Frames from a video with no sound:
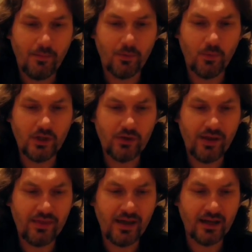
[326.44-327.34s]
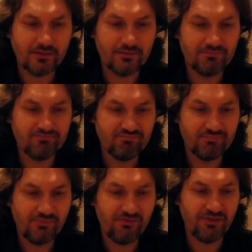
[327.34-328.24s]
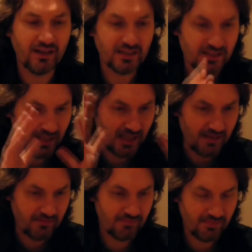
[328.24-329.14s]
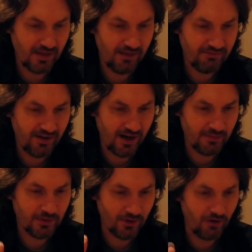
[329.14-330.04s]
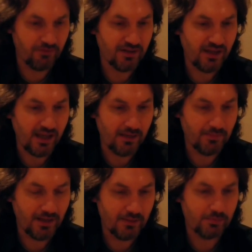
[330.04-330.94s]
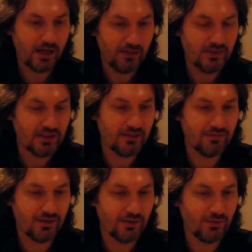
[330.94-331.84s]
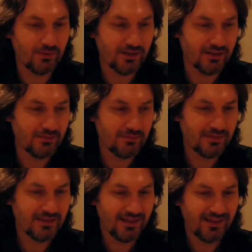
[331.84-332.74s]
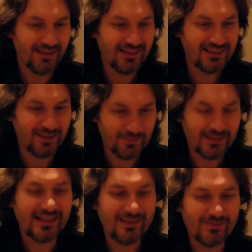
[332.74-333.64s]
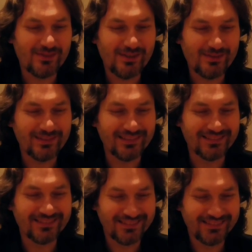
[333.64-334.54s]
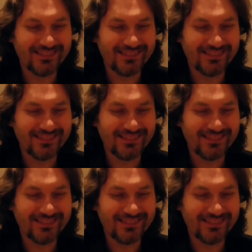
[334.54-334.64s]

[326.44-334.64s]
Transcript: but when you're in that fantasy environment of the game in the privacy of your own home, sometimes you will